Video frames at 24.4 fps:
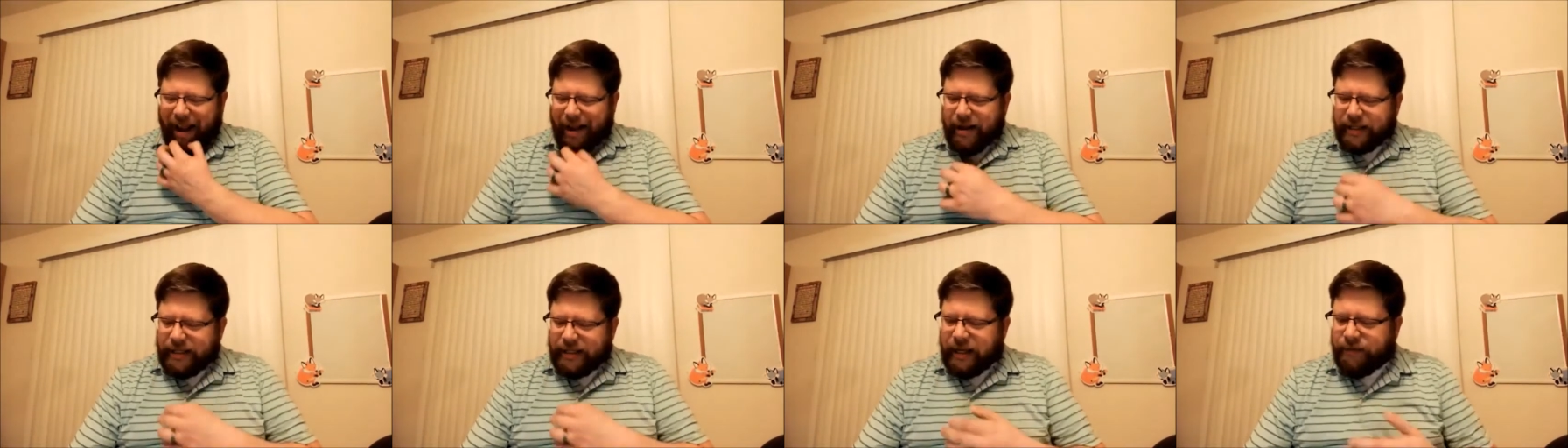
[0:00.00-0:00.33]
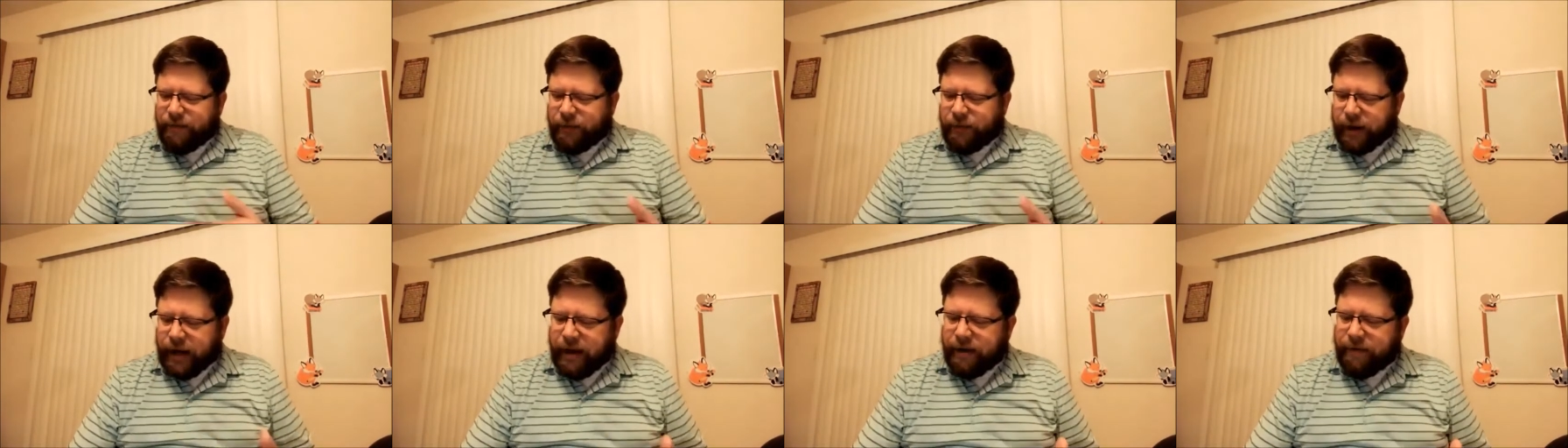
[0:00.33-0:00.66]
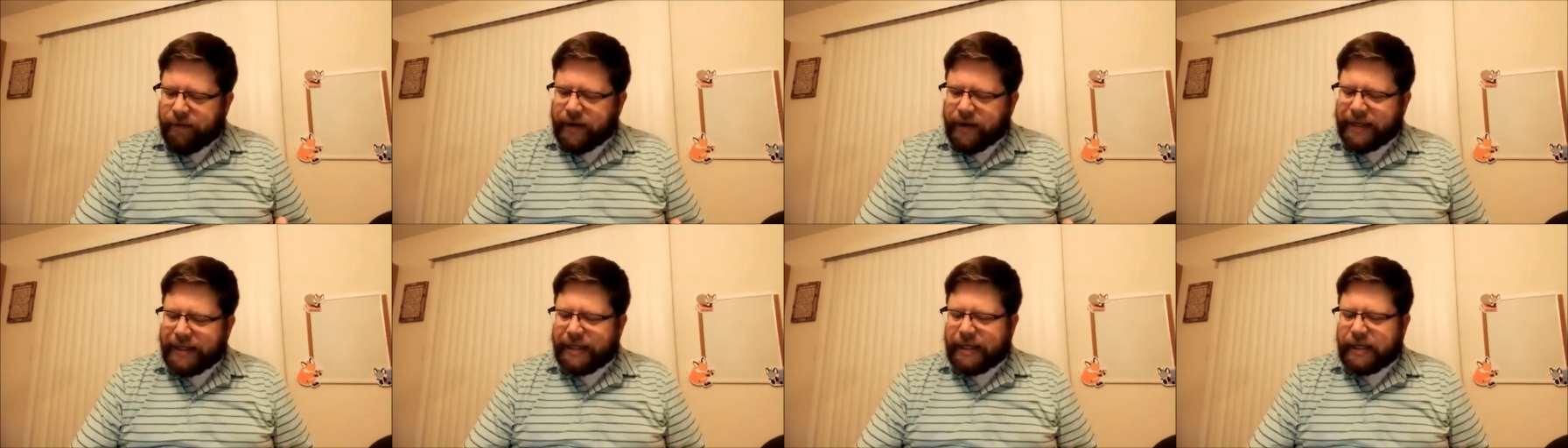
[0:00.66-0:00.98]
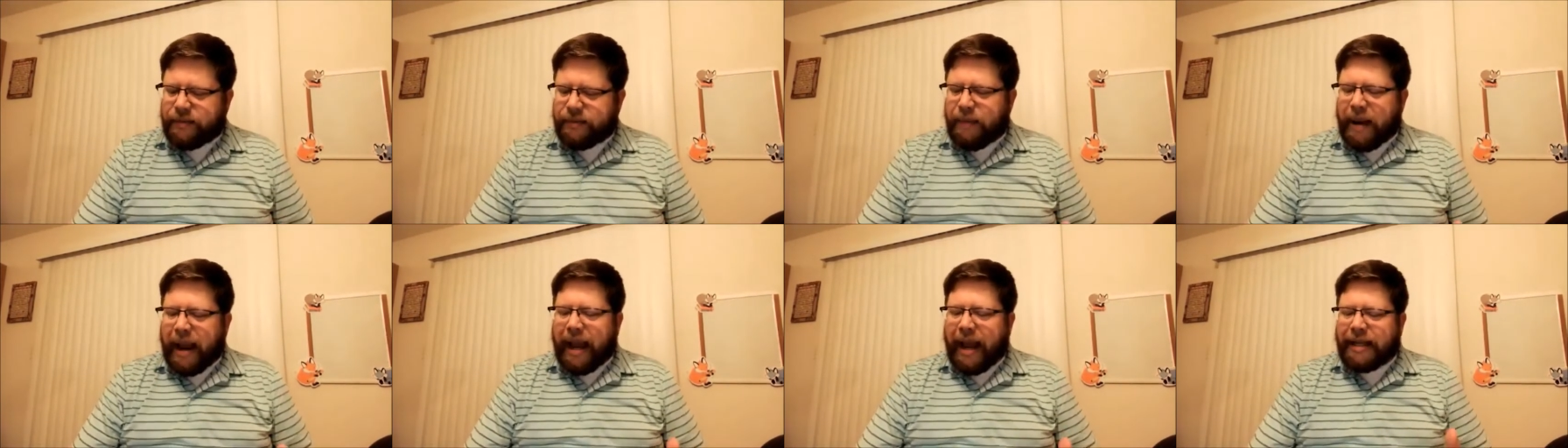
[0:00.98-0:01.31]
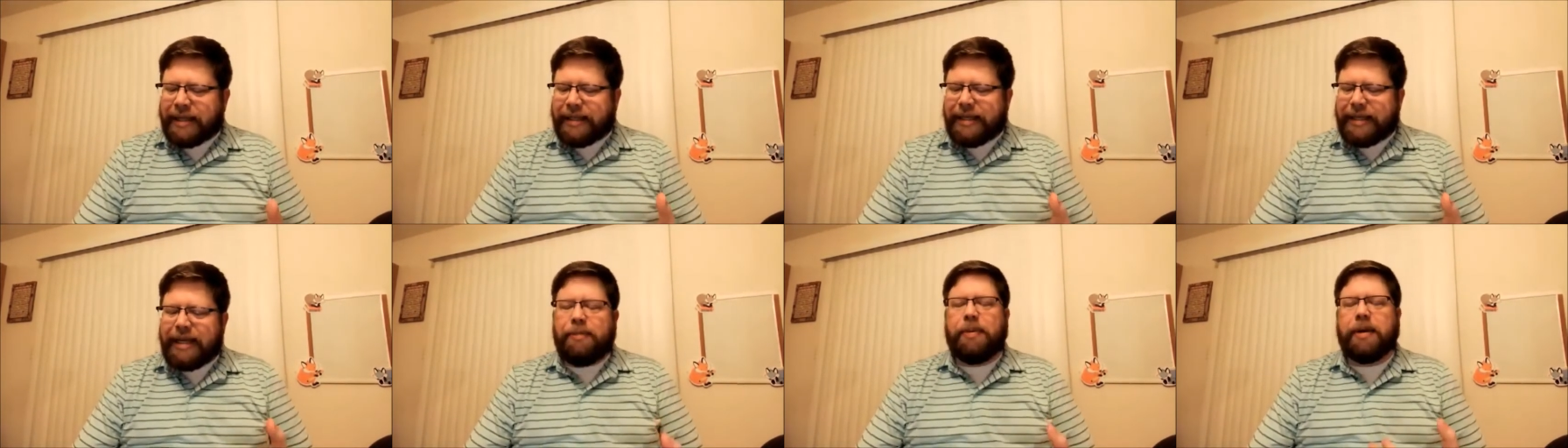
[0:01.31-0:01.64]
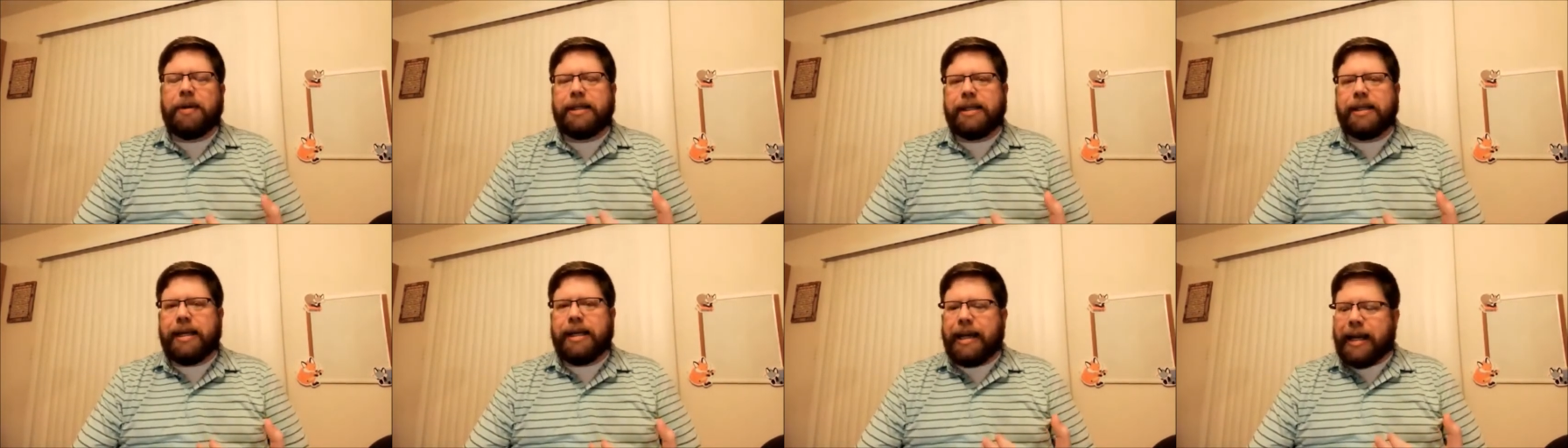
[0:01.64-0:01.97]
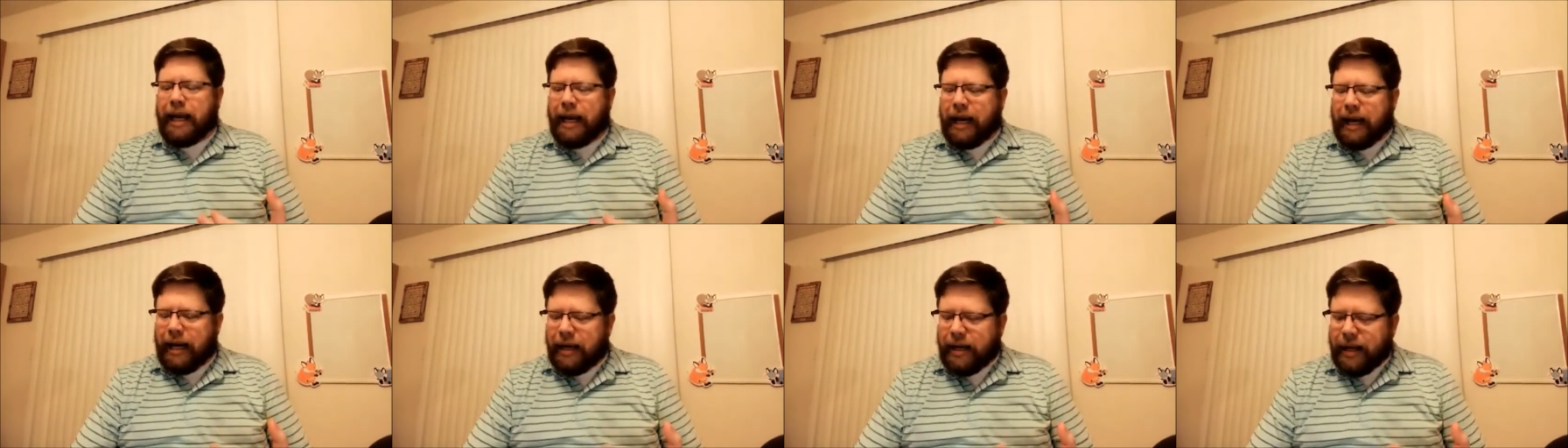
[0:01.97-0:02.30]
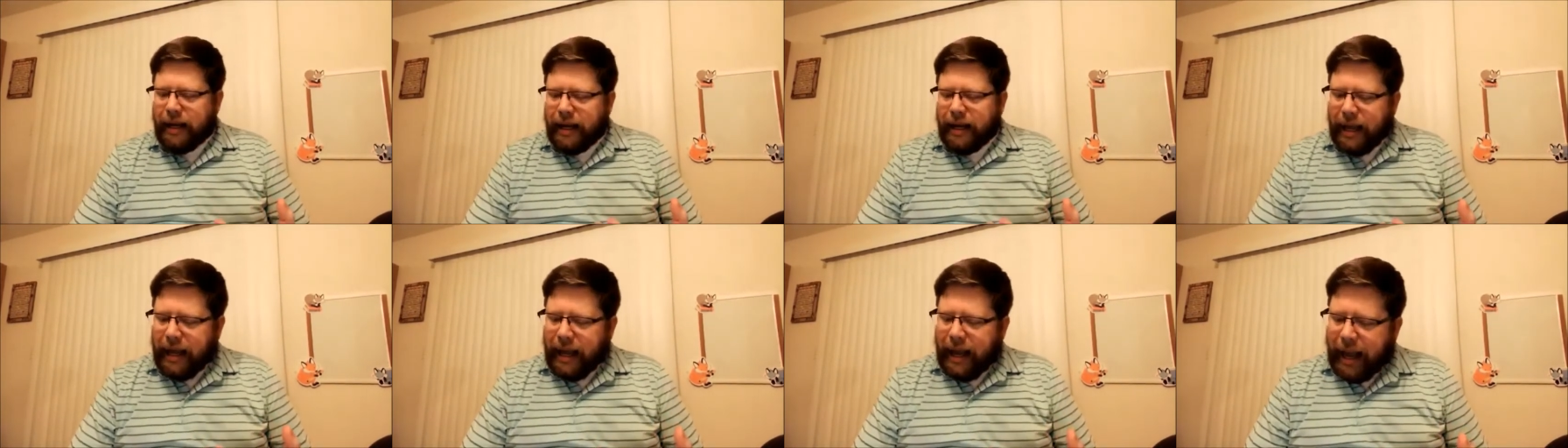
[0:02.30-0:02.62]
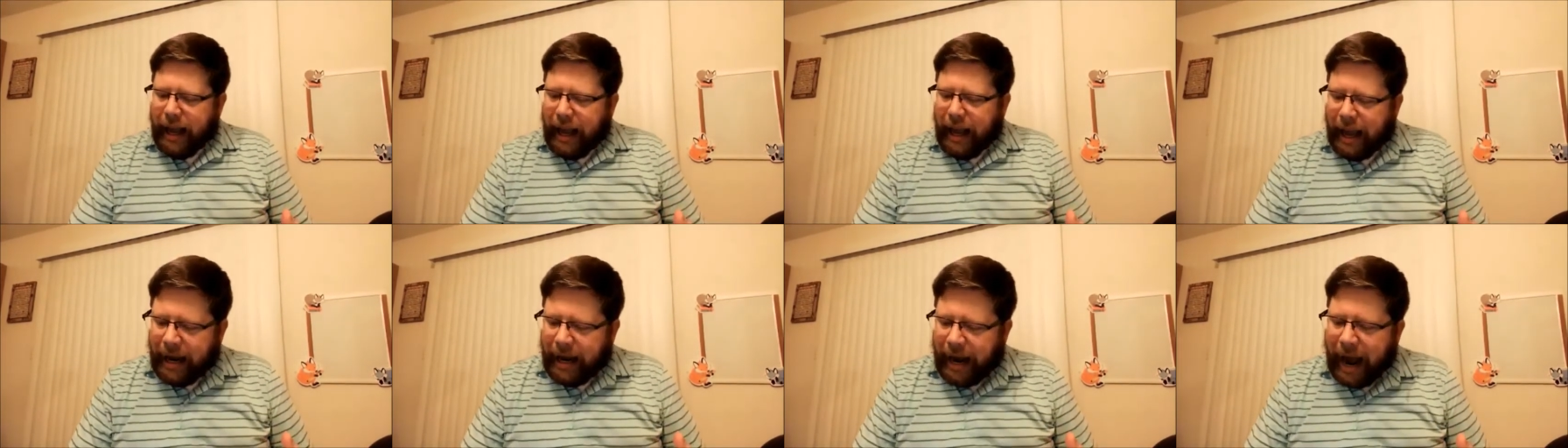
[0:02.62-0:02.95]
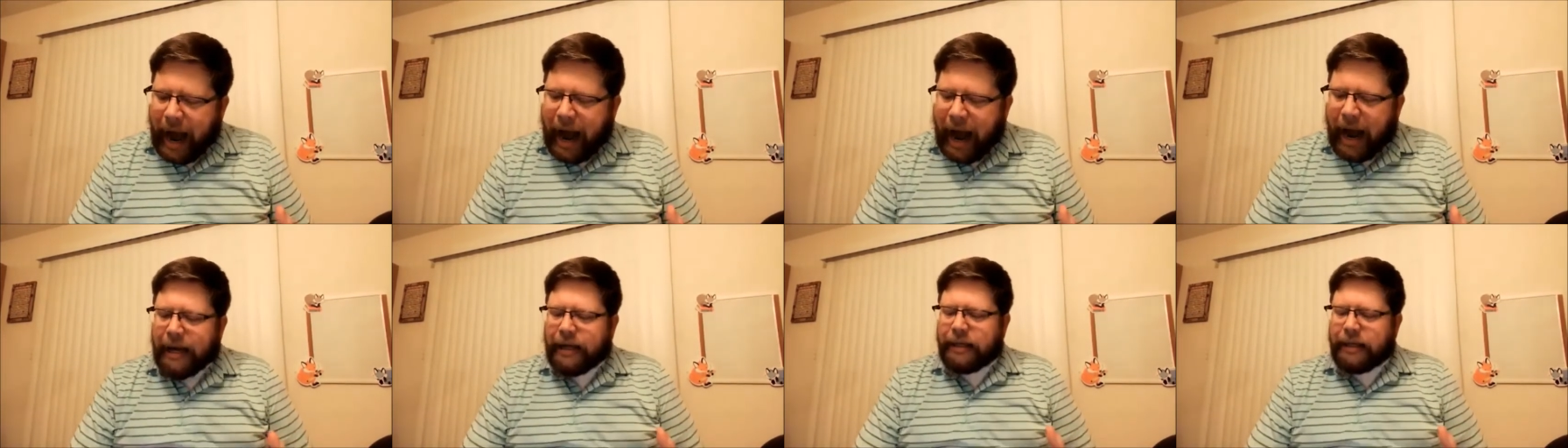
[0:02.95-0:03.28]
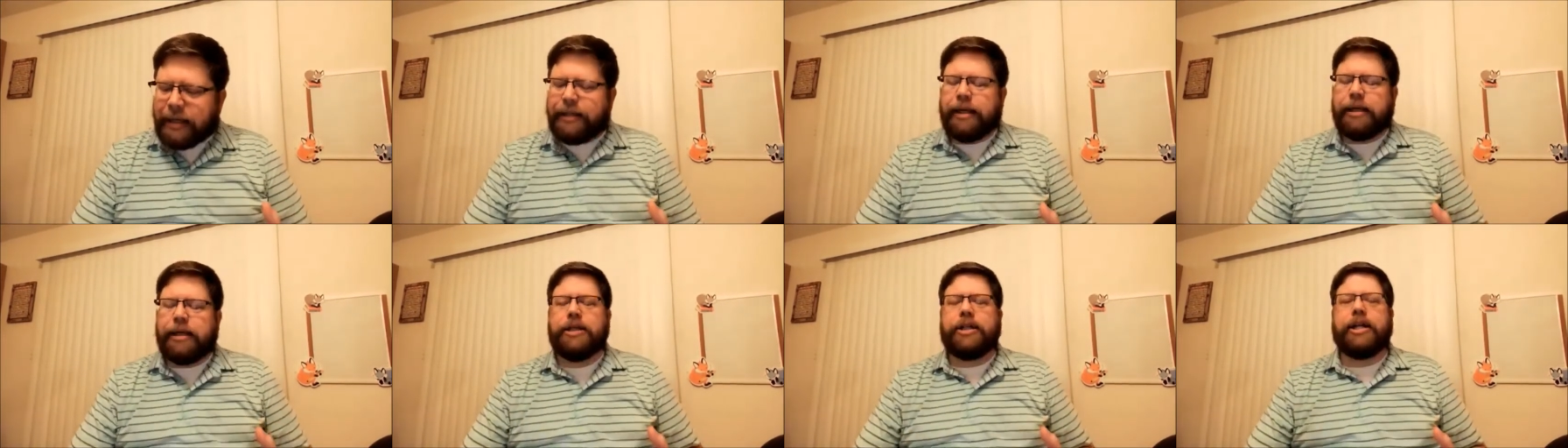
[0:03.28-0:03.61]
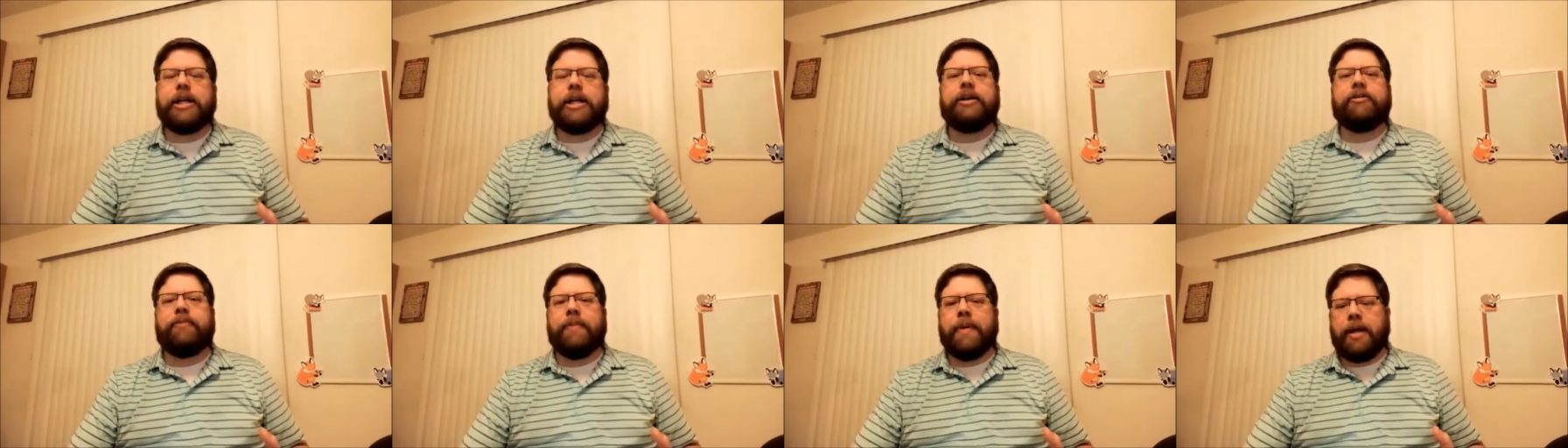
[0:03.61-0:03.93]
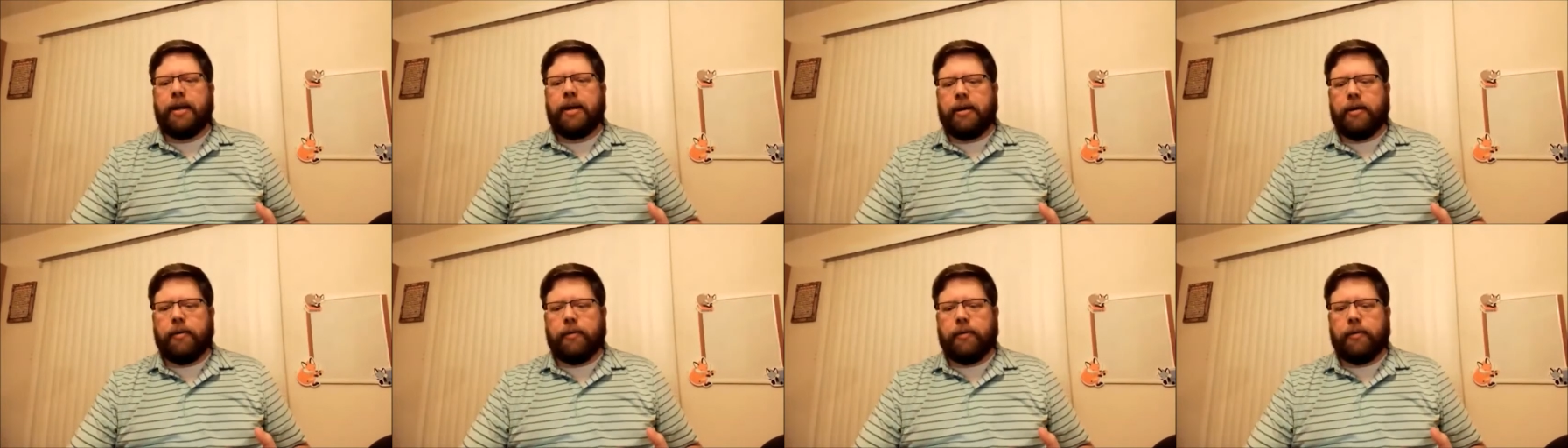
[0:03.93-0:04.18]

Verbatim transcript: See, forgiveness is man's deepest need and highest achievement.